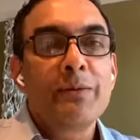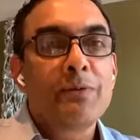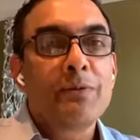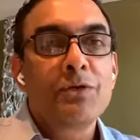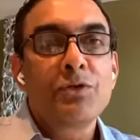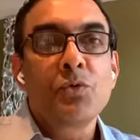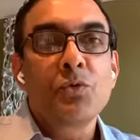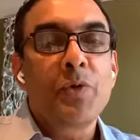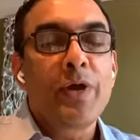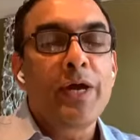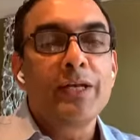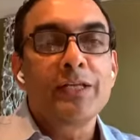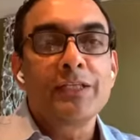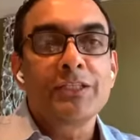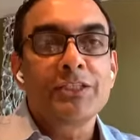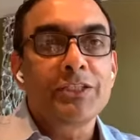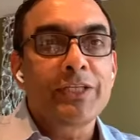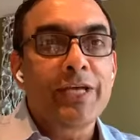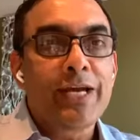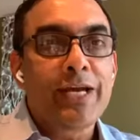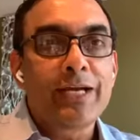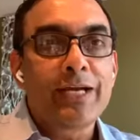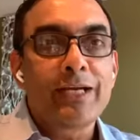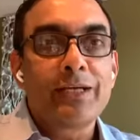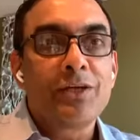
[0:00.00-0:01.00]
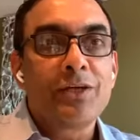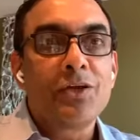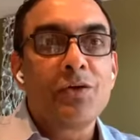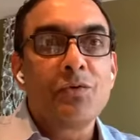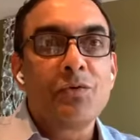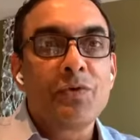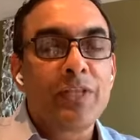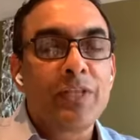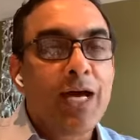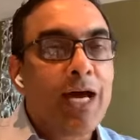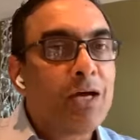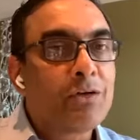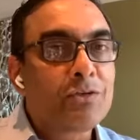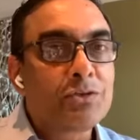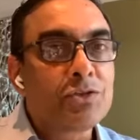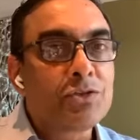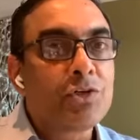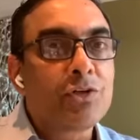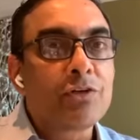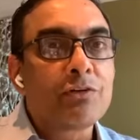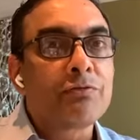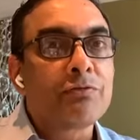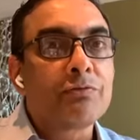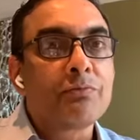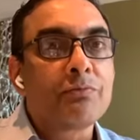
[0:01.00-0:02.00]
able to write a check, without
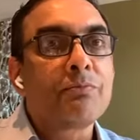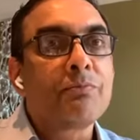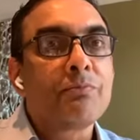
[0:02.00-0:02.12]
sort of